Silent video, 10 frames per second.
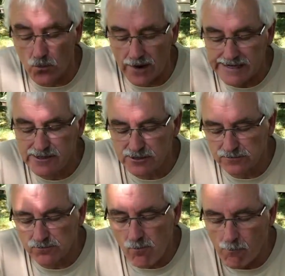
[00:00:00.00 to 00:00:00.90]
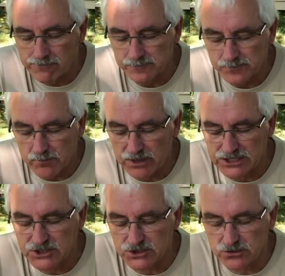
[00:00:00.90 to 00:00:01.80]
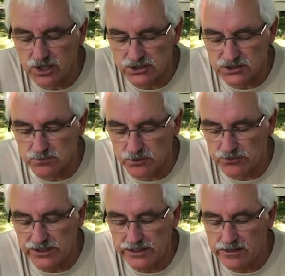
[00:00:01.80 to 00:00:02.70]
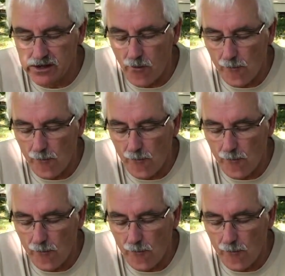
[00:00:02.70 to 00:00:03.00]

white, but it's still got some green